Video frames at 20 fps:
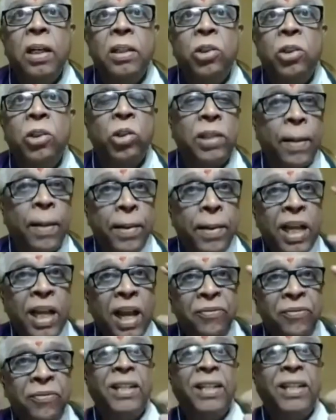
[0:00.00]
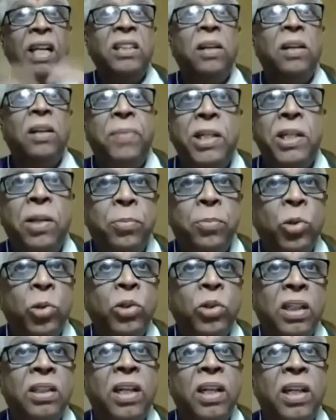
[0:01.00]
So somebody affected the
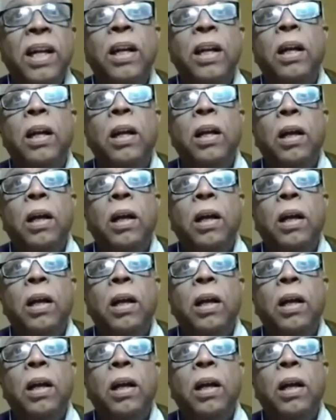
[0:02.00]
Panchabhutas, right?